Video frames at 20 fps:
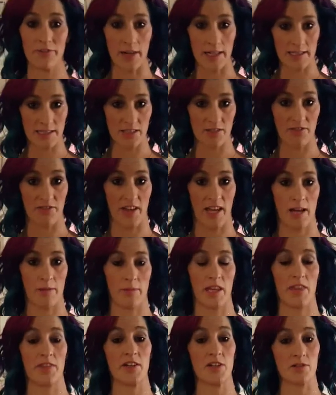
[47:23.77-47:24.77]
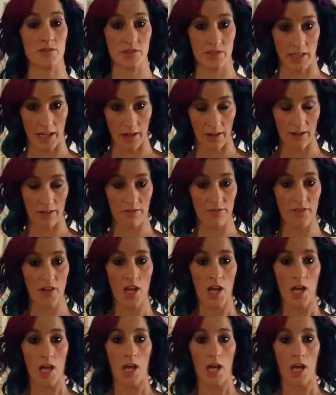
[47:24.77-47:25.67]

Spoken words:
friends and family. They're scared of